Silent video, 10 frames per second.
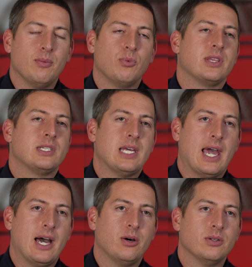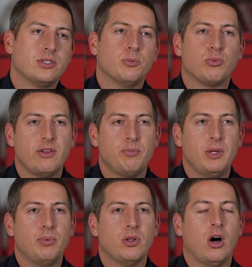with the town, to brief
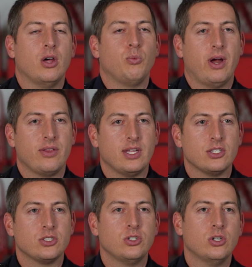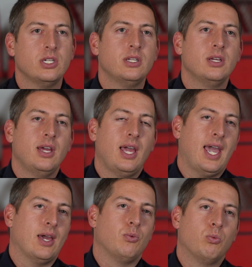people on where things stood
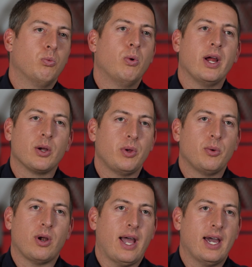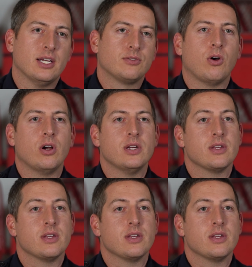and where we were at as far as